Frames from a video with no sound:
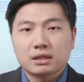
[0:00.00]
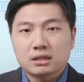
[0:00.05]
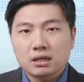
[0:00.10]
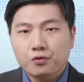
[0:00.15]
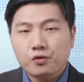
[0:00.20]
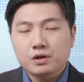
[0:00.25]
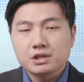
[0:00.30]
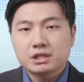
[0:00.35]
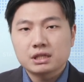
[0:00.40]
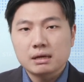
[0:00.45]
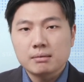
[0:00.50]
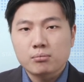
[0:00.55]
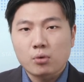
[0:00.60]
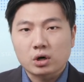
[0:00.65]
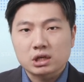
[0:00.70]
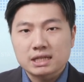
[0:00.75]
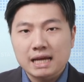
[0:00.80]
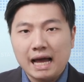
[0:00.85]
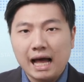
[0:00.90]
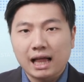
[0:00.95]
difference in
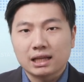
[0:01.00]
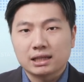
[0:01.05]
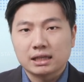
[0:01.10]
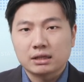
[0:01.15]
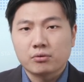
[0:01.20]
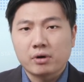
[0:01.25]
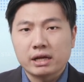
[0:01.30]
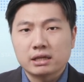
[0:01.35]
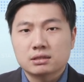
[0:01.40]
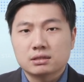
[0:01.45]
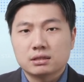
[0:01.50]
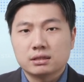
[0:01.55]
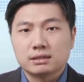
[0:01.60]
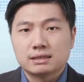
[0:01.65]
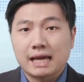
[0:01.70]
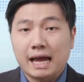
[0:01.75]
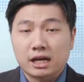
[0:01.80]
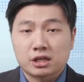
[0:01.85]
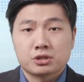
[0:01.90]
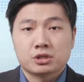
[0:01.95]
mortality rates
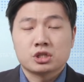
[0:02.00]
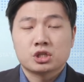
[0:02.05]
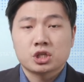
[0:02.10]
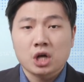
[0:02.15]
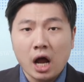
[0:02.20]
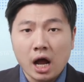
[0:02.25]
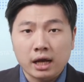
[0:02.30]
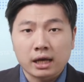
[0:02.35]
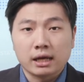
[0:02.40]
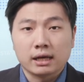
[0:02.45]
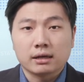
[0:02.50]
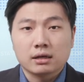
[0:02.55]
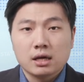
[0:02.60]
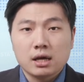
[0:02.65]
is actually shocking.